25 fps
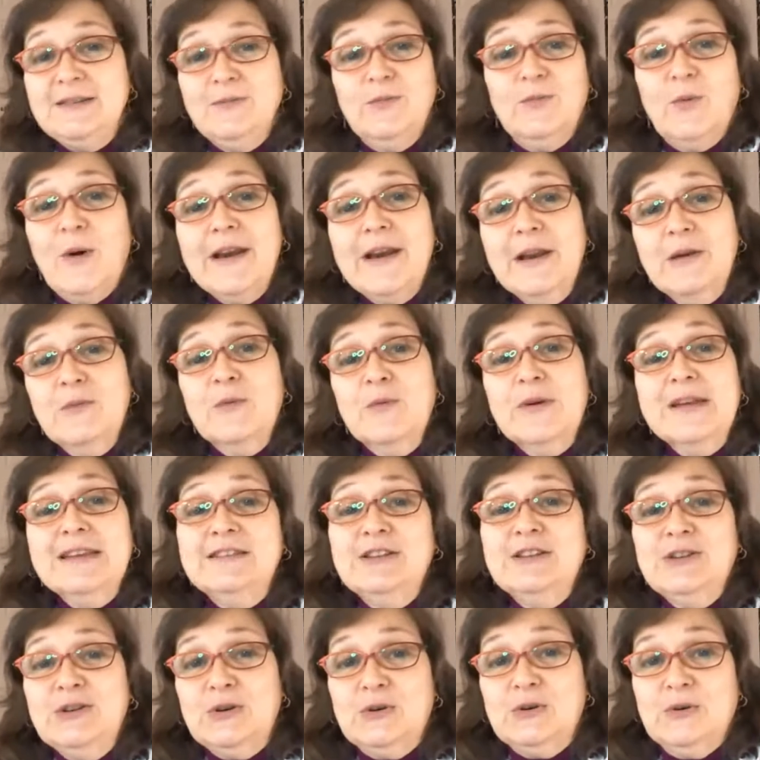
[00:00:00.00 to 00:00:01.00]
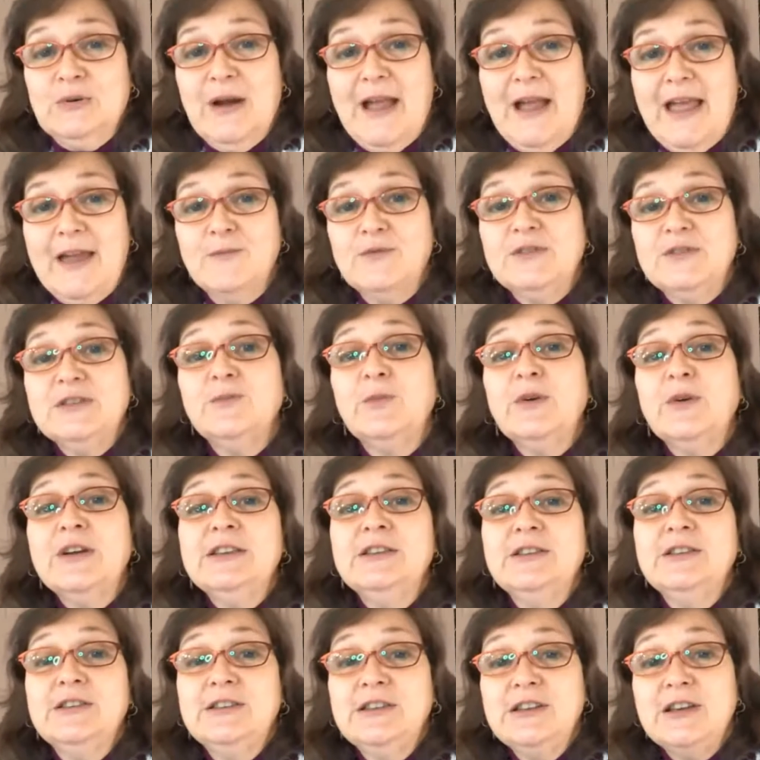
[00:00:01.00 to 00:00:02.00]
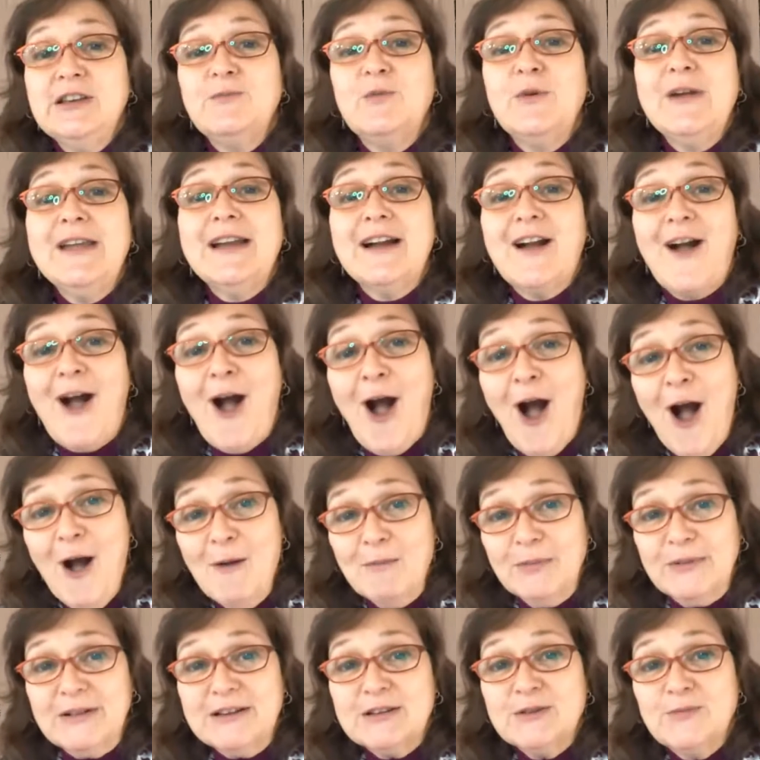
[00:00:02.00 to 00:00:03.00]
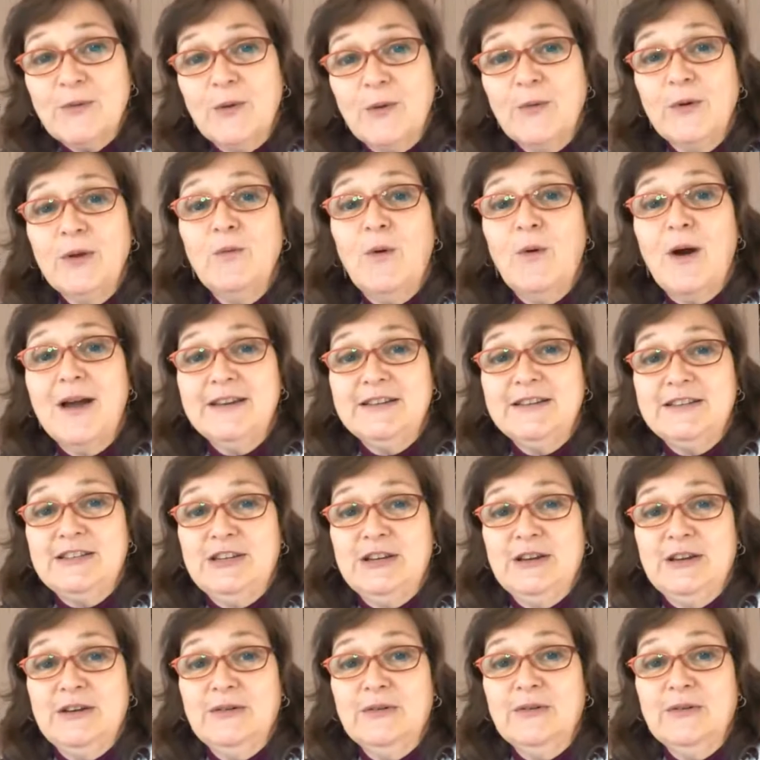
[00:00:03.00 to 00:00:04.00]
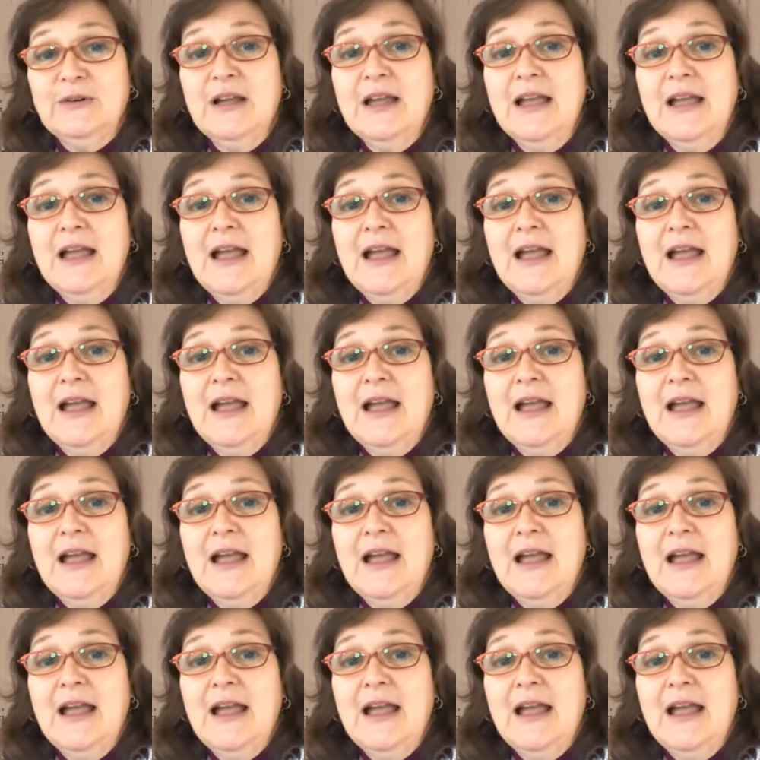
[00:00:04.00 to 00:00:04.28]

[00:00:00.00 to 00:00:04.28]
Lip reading: What did we do? And did we accomplish what we wanted to?